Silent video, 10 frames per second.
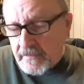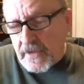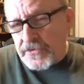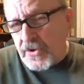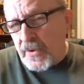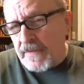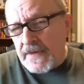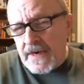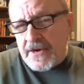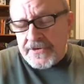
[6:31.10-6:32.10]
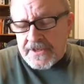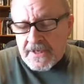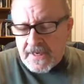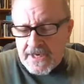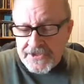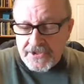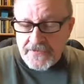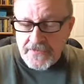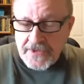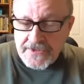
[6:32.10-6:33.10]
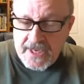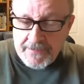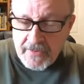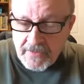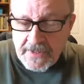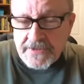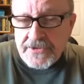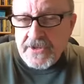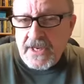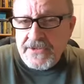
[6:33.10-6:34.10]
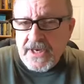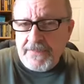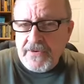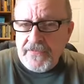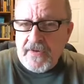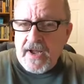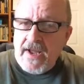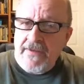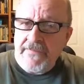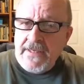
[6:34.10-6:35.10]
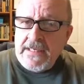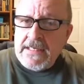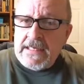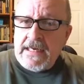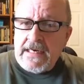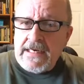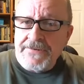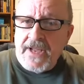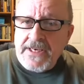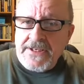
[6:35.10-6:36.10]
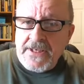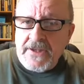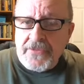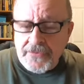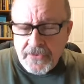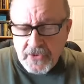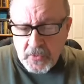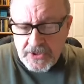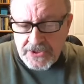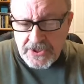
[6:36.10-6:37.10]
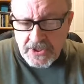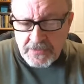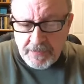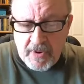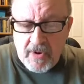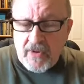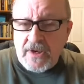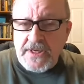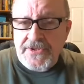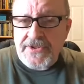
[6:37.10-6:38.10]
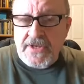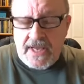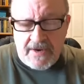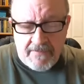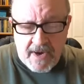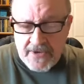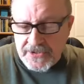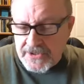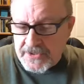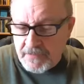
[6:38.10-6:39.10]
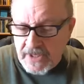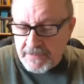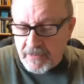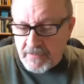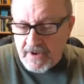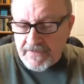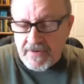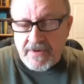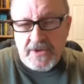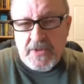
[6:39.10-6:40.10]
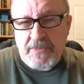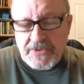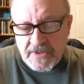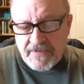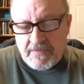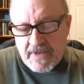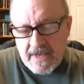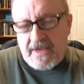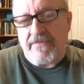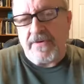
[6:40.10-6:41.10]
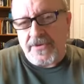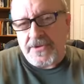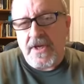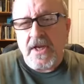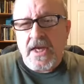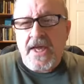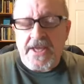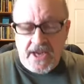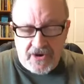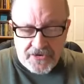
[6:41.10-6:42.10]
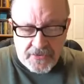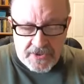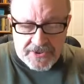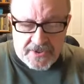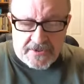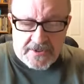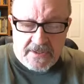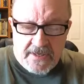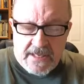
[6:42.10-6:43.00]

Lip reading: So in the letter to Galatians, for example, in chapter 5, 19 through 26, Paul lists and admonishes the people about various specific behaviors and characteristics.